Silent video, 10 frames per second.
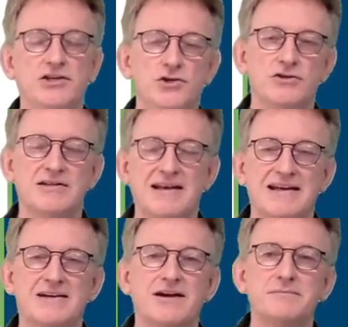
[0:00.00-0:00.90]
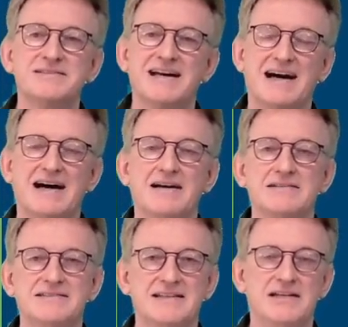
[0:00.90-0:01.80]
telegrams are
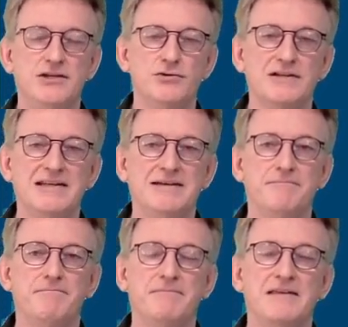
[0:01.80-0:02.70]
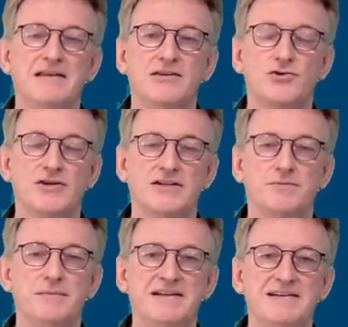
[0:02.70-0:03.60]
securely
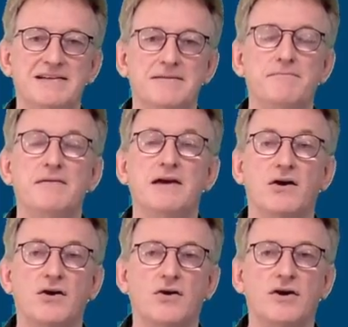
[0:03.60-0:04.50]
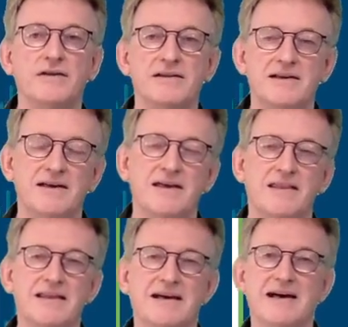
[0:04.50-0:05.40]
transmitted on
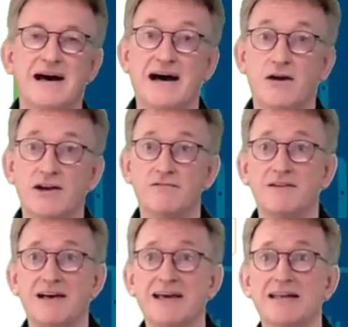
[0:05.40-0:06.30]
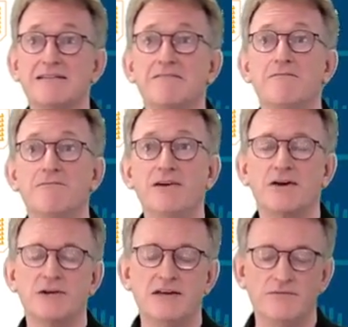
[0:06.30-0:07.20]
the RF line.
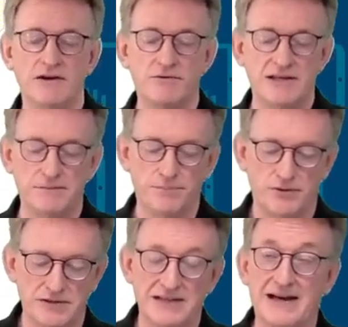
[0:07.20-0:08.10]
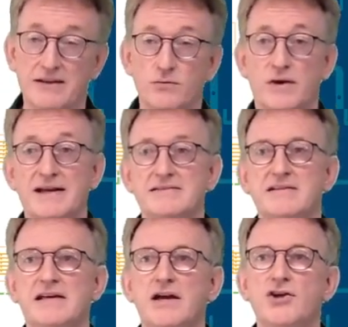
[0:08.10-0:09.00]
Very, very important. Otherwise,
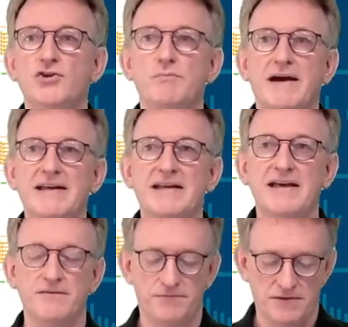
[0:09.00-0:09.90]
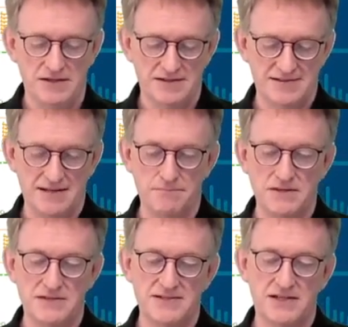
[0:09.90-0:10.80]
you might have some
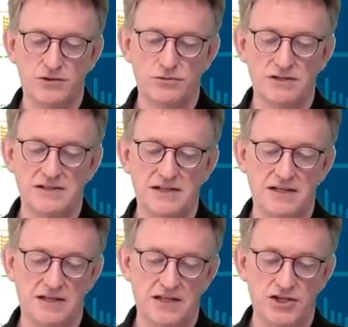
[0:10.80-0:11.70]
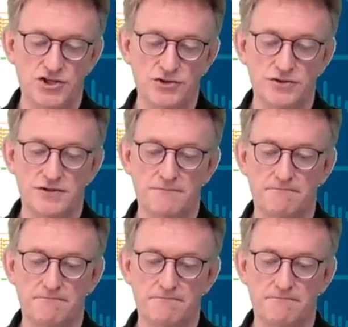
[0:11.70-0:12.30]
security issues.